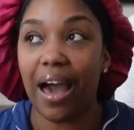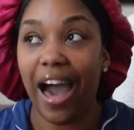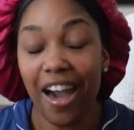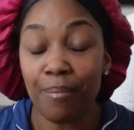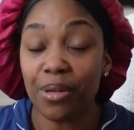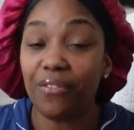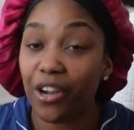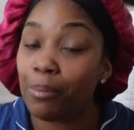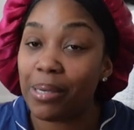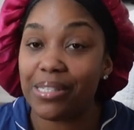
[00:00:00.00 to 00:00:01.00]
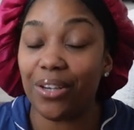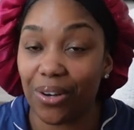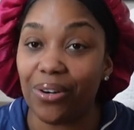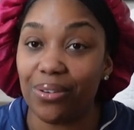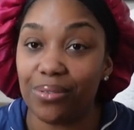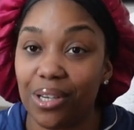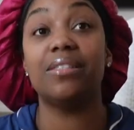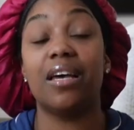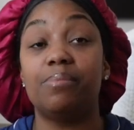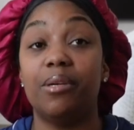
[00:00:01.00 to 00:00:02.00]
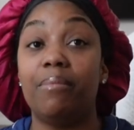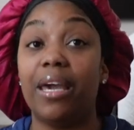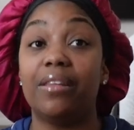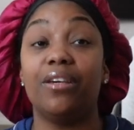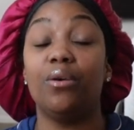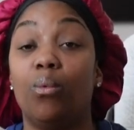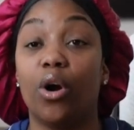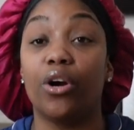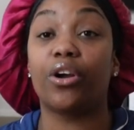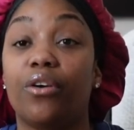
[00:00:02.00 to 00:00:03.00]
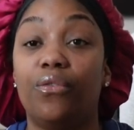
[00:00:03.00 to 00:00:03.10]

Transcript: I have been a very busy girl. It has been mainly work